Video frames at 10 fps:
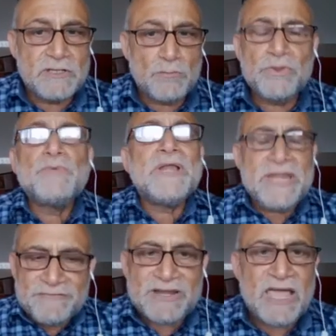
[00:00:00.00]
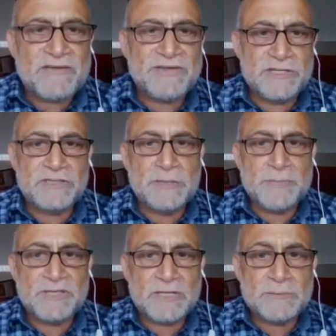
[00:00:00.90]
We will never have an
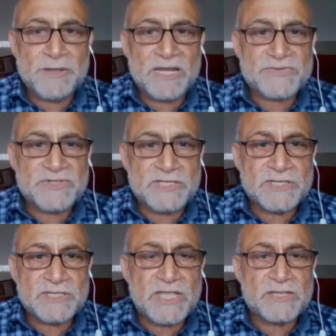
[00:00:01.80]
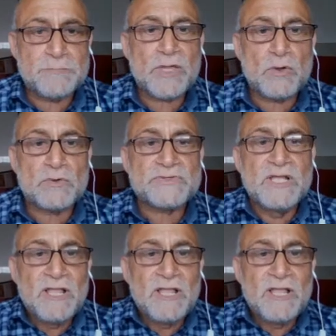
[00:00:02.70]
independent Palestinian state because